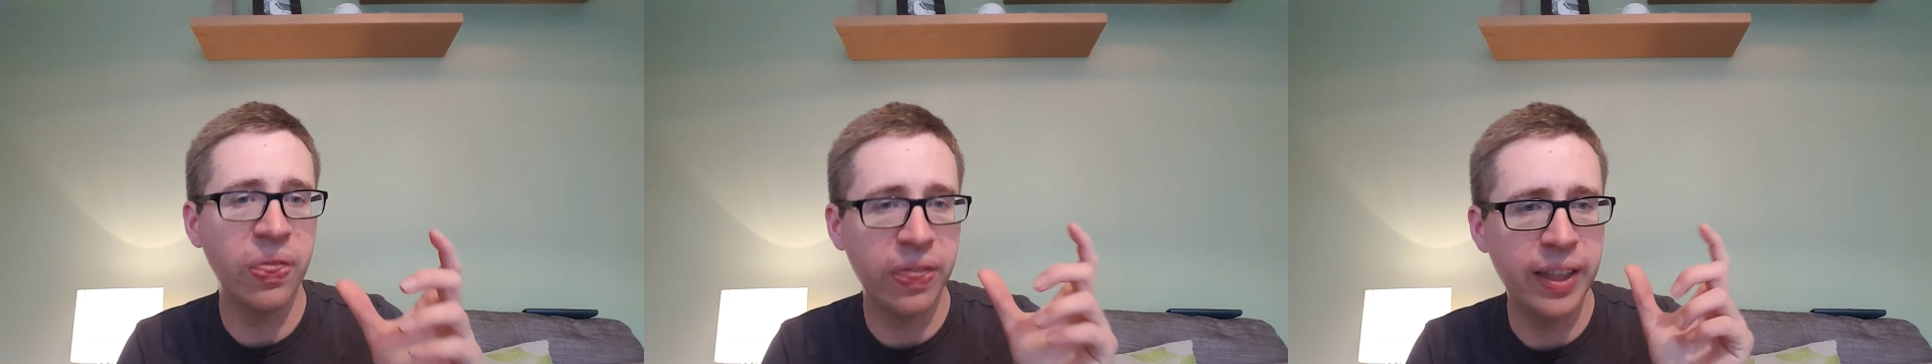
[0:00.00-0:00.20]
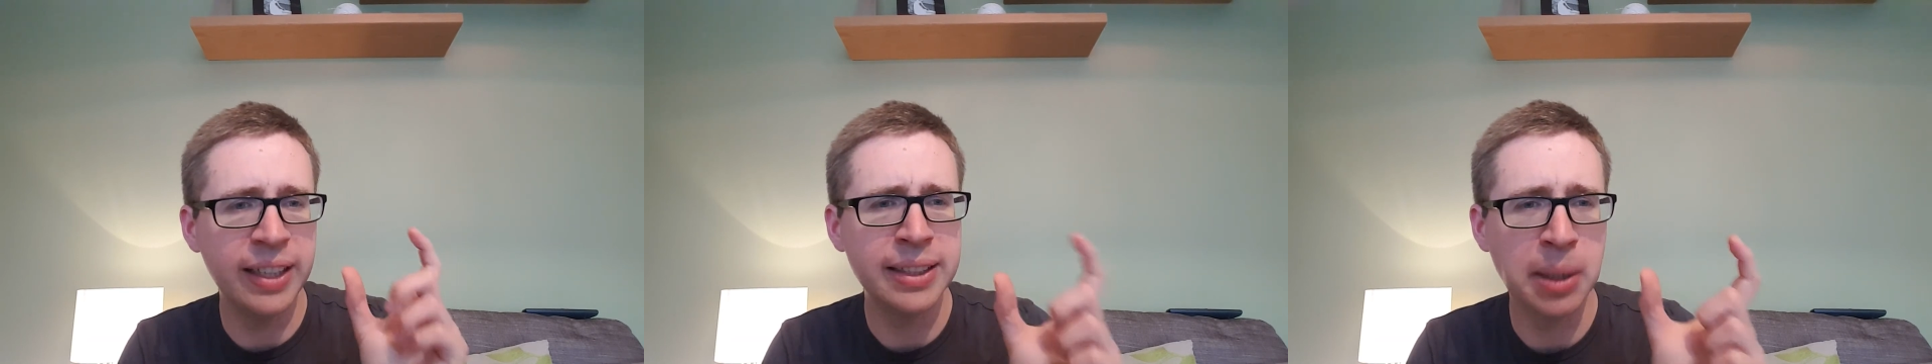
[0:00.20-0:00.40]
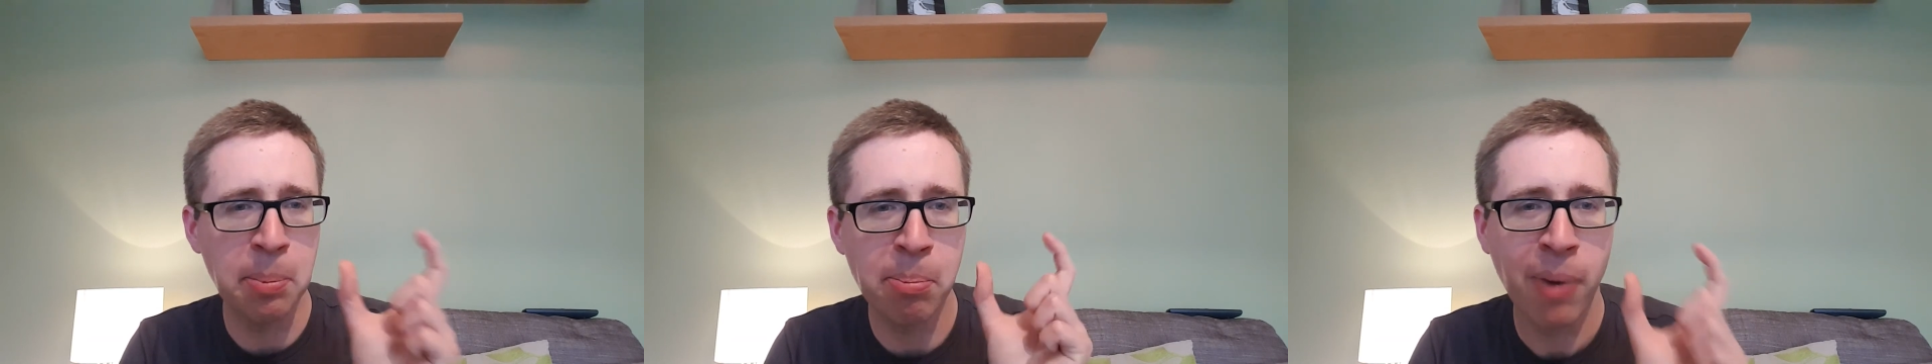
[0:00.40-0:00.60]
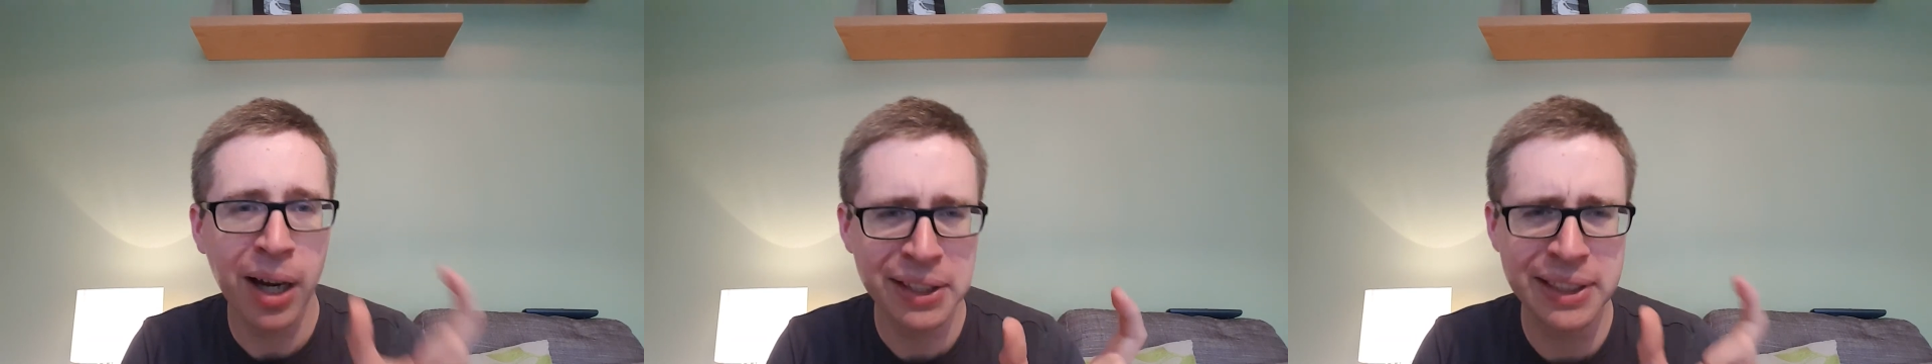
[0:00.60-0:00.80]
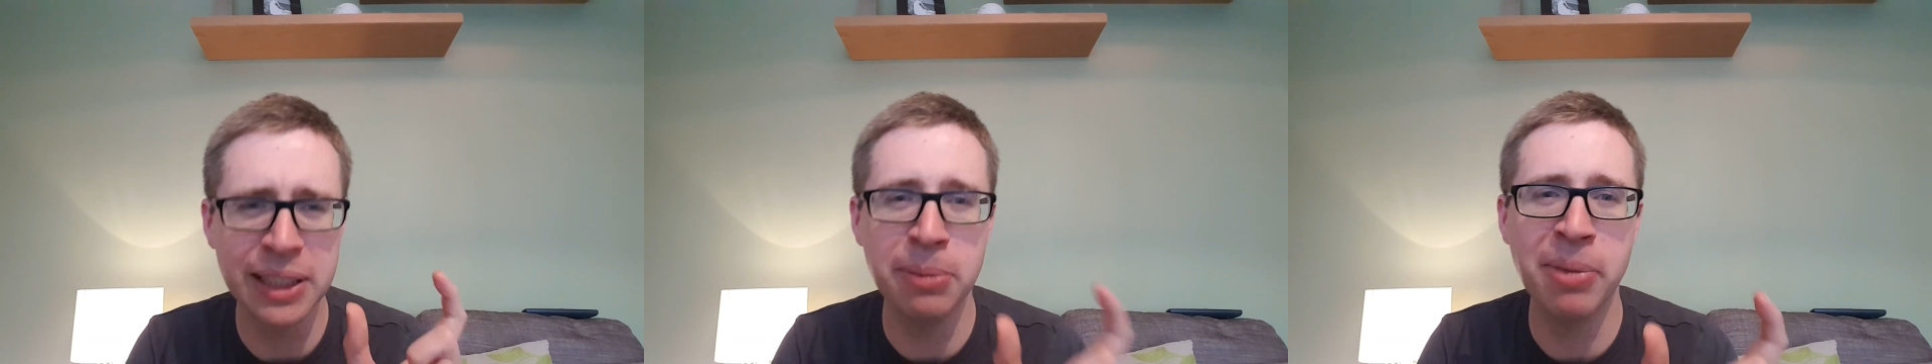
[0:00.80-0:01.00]
These are
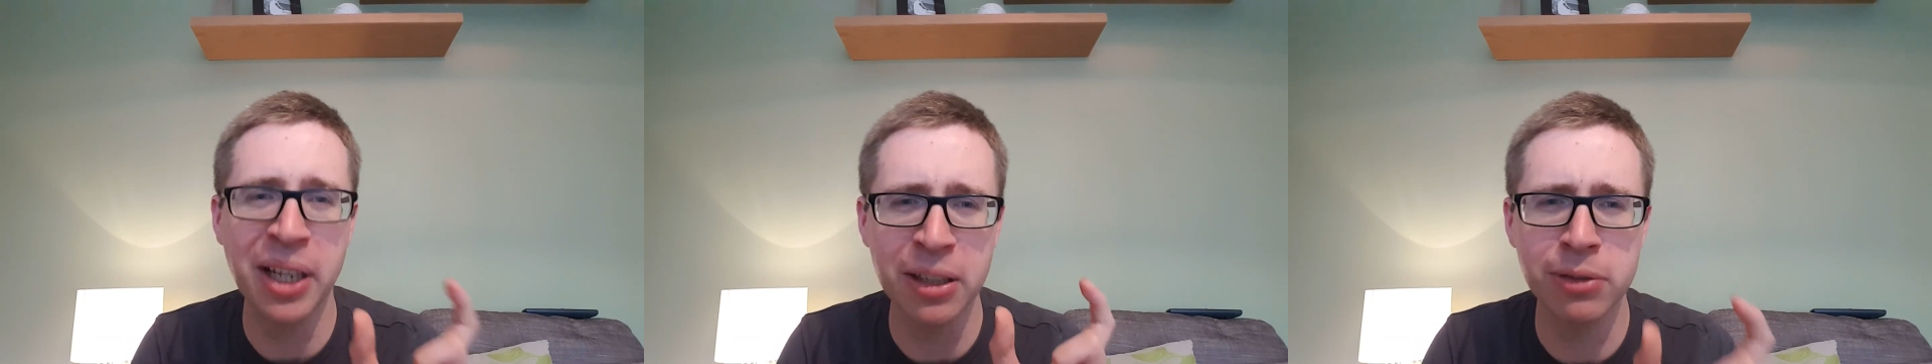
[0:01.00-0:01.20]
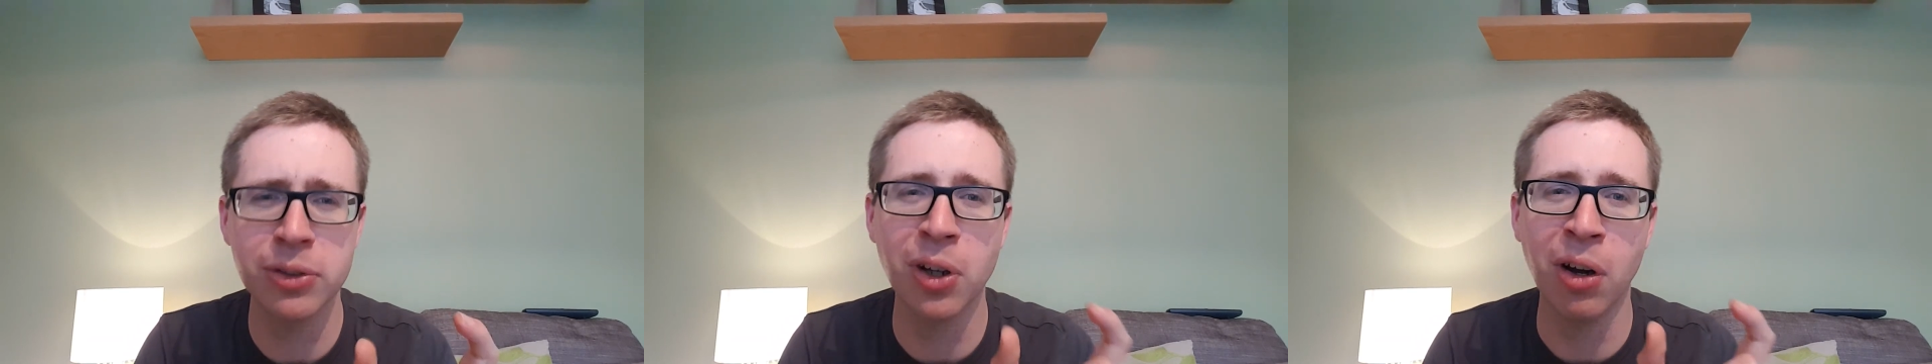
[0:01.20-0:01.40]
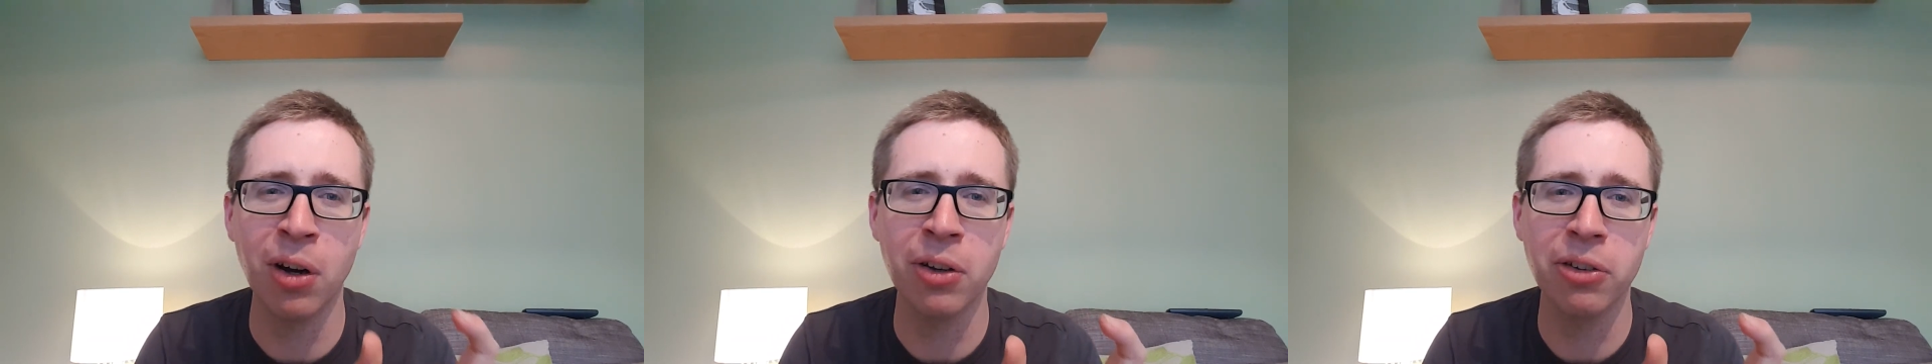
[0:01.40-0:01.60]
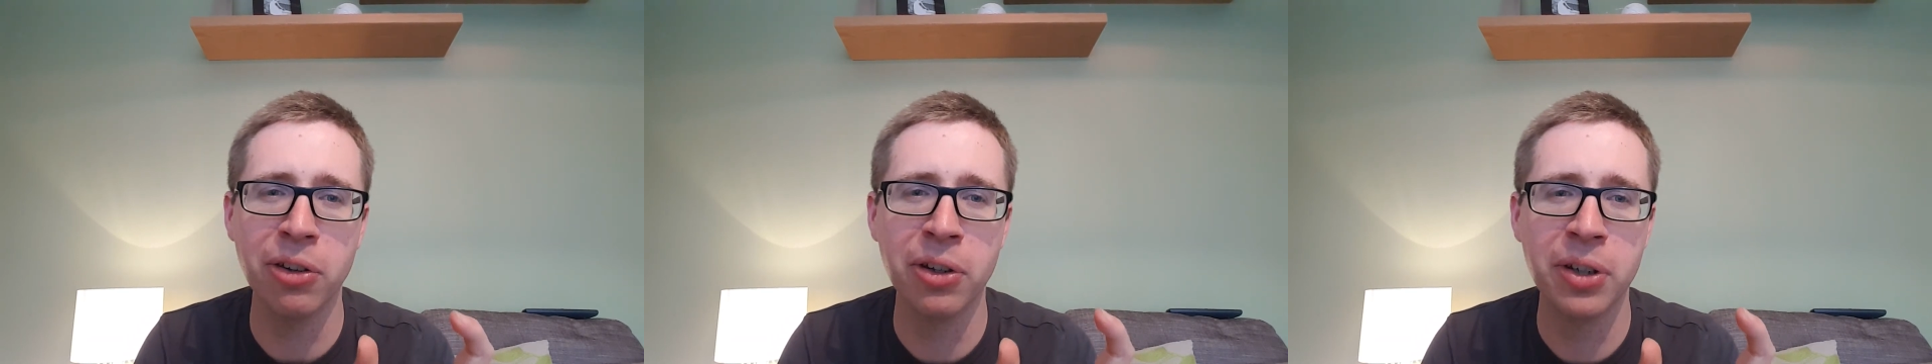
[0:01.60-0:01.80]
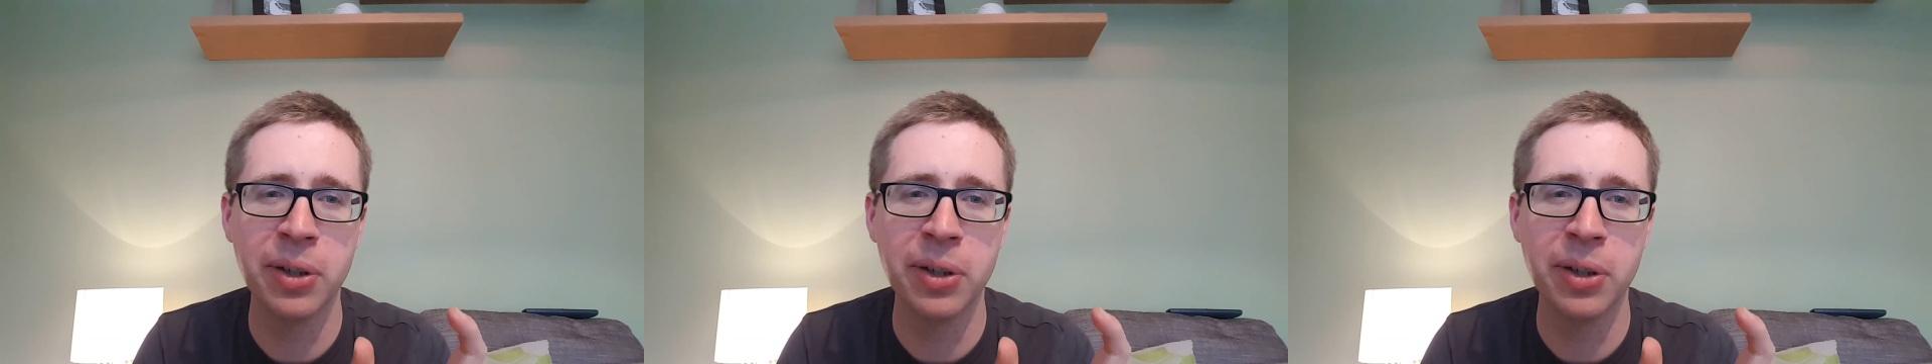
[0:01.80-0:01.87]
mighty men of God,